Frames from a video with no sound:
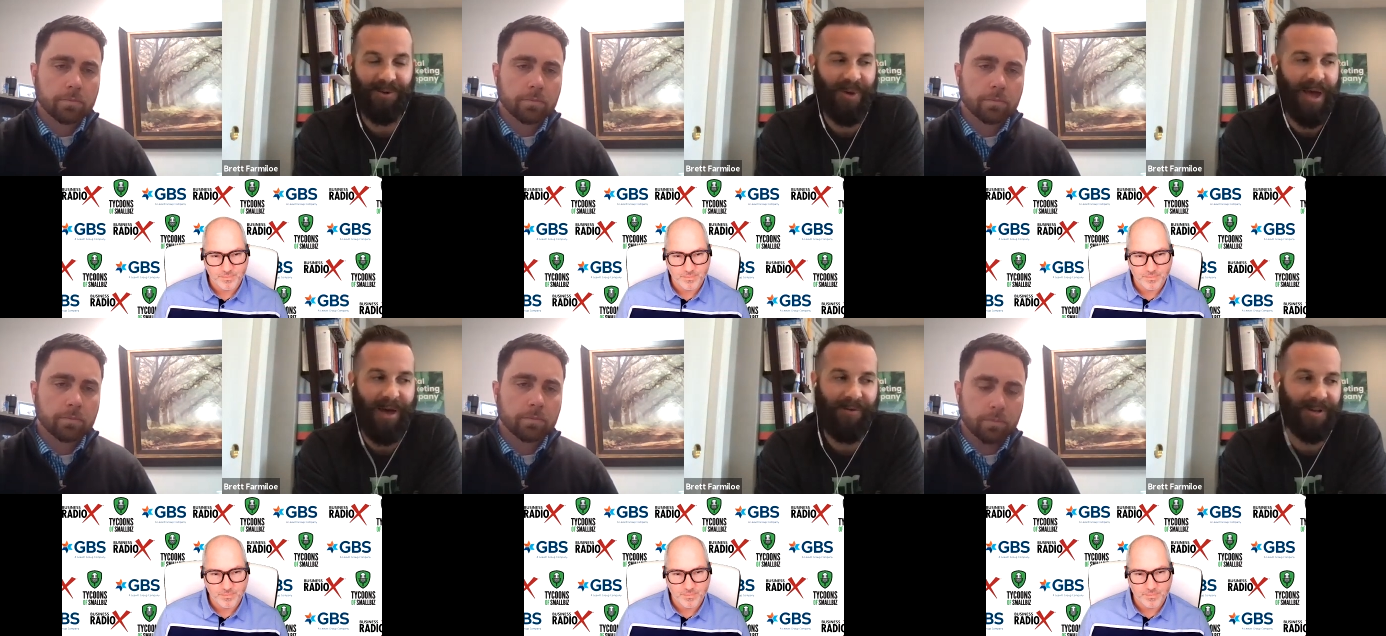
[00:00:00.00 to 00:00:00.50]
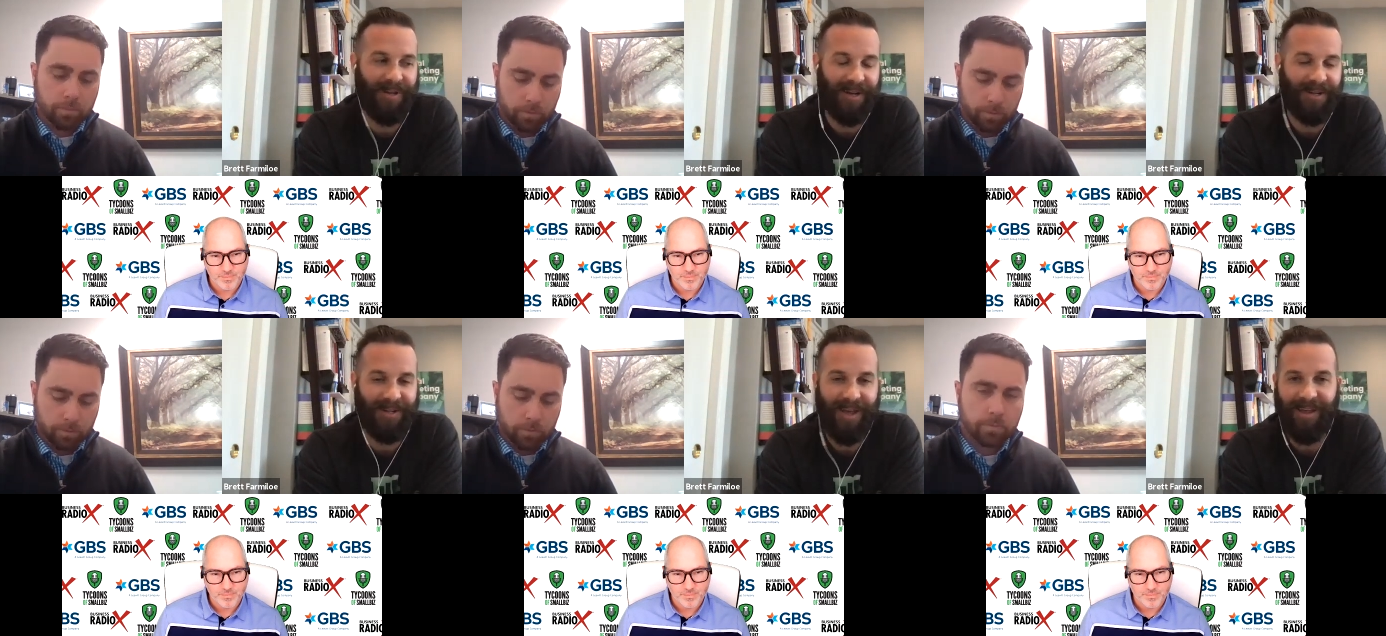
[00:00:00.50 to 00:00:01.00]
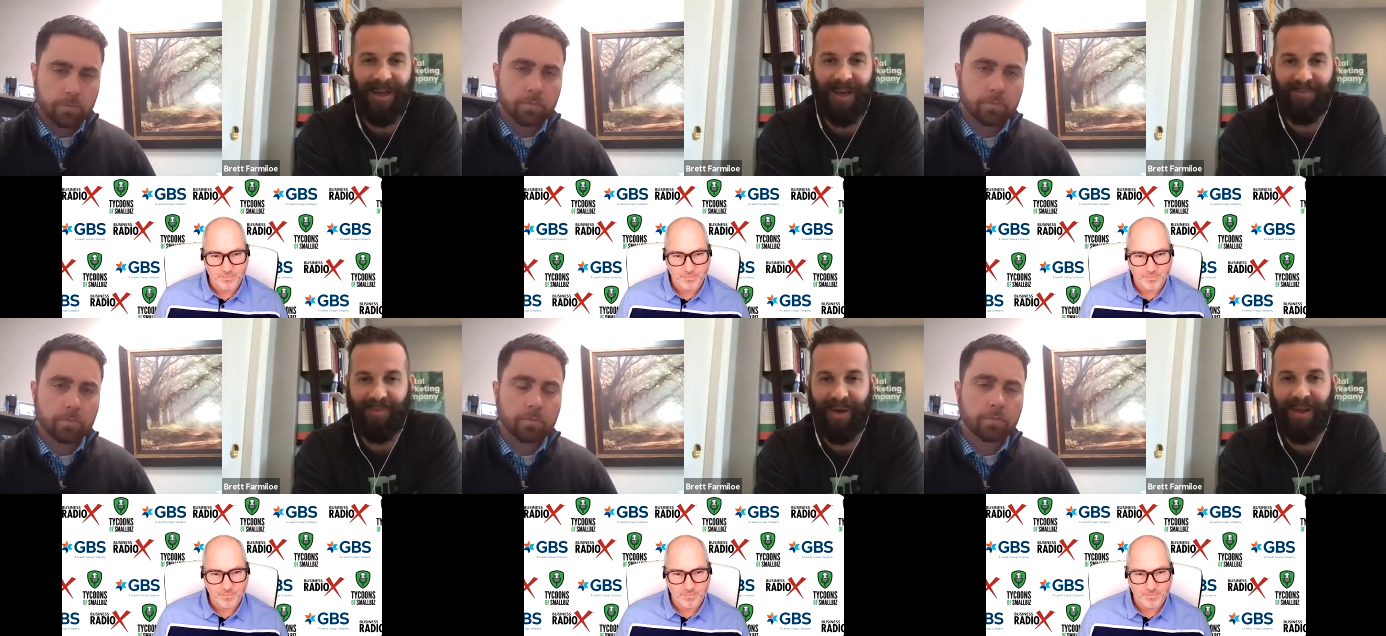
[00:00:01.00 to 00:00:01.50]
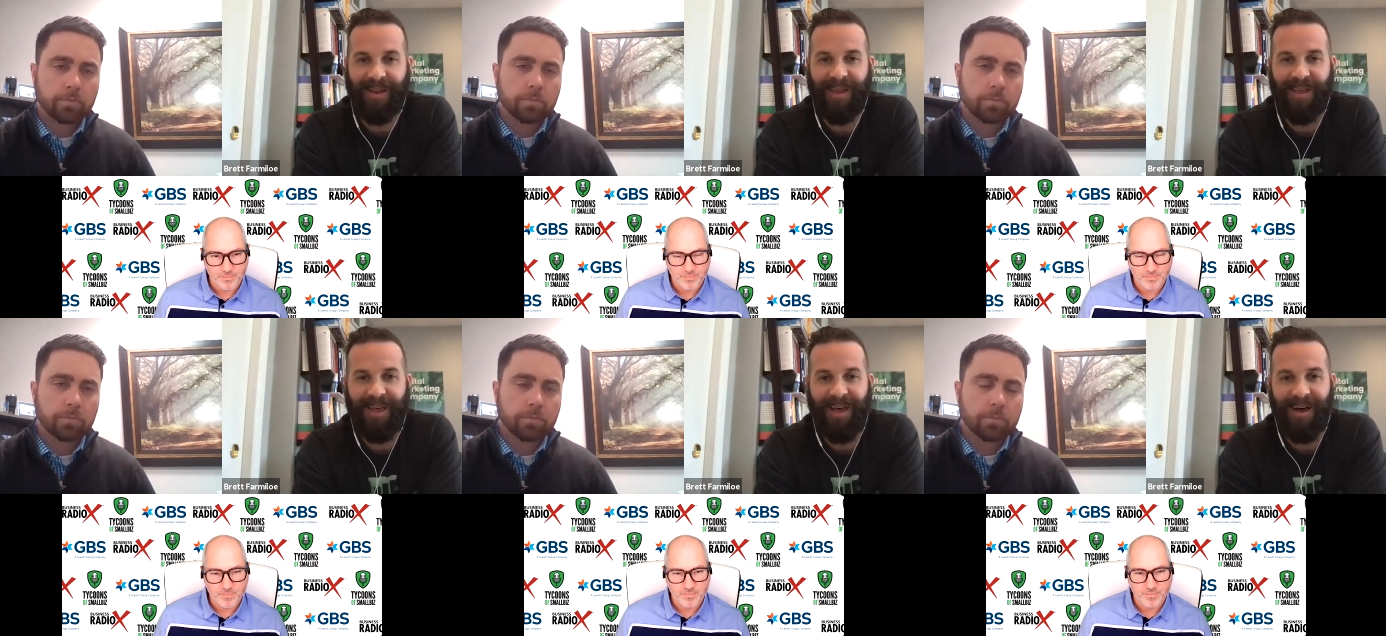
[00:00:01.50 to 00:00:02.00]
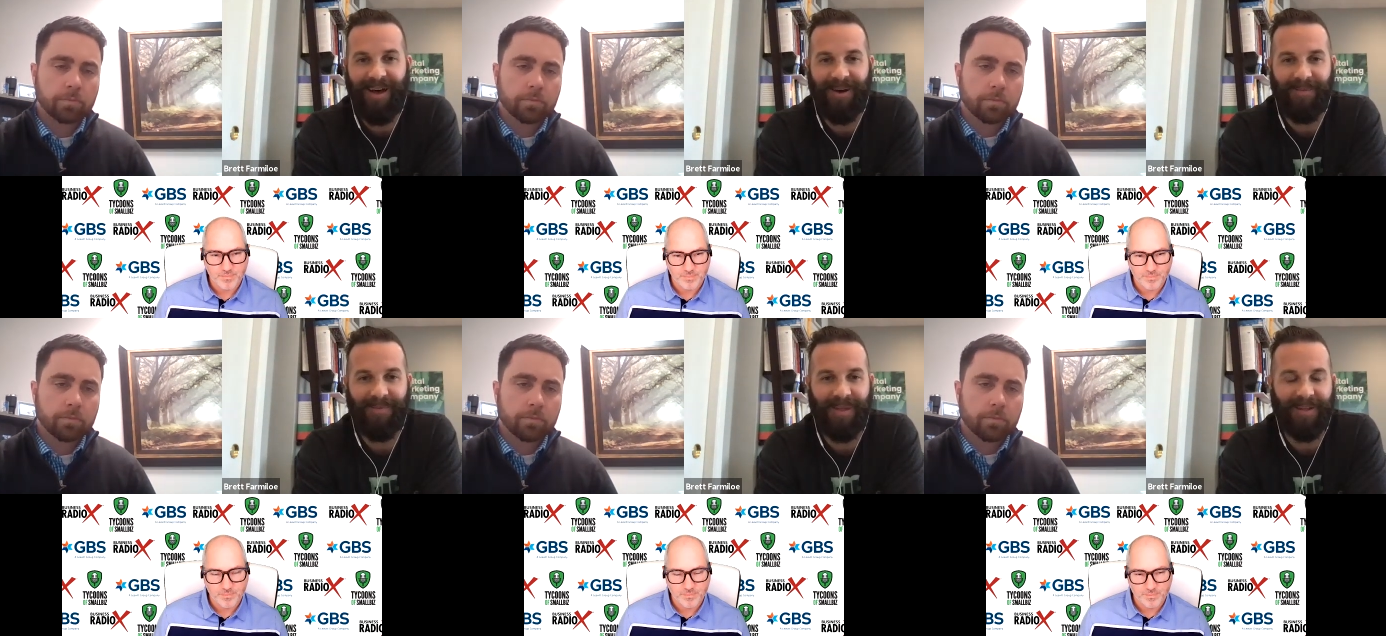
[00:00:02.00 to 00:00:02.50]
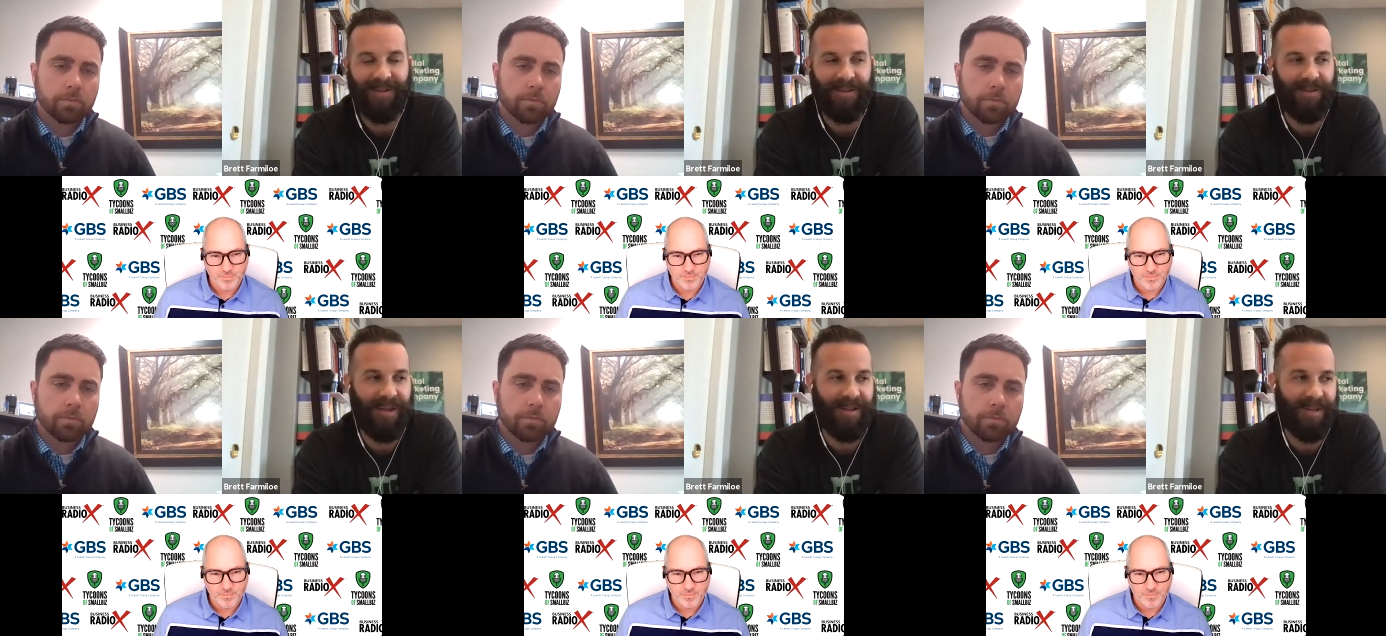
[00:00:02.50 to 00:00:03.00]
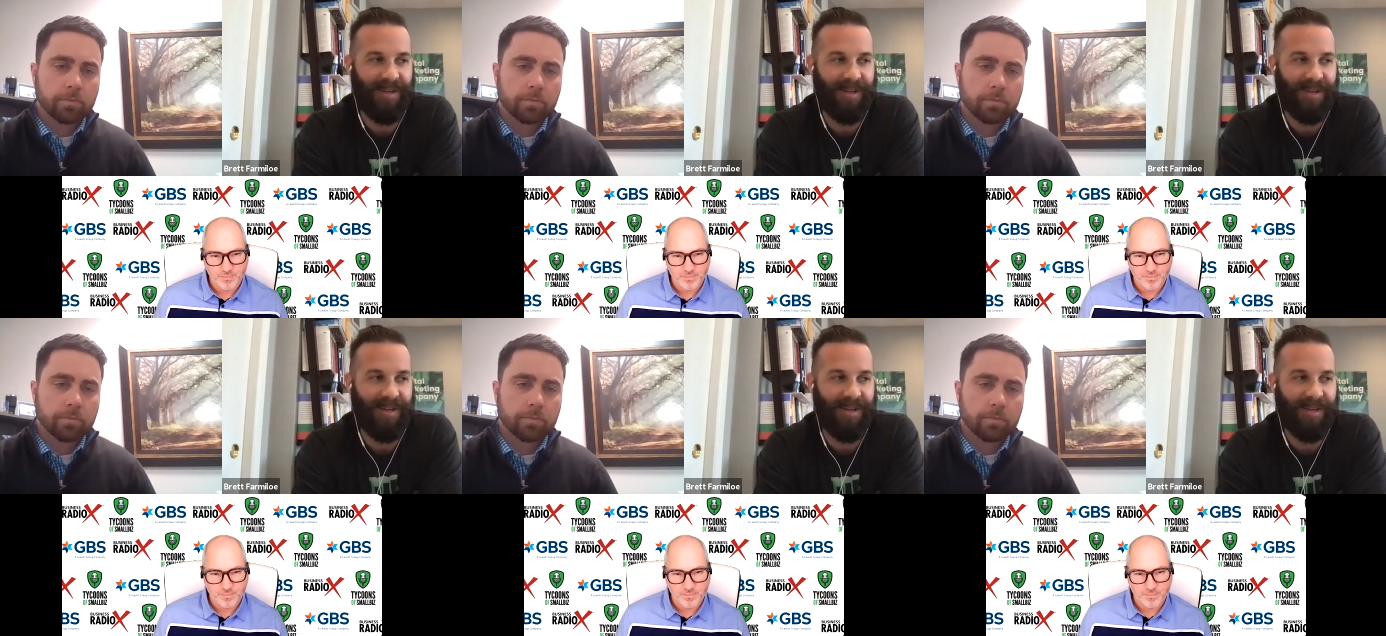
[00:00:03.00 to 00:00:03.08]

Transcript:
Speaker 1: so we haven't touched that yet. But um, it's it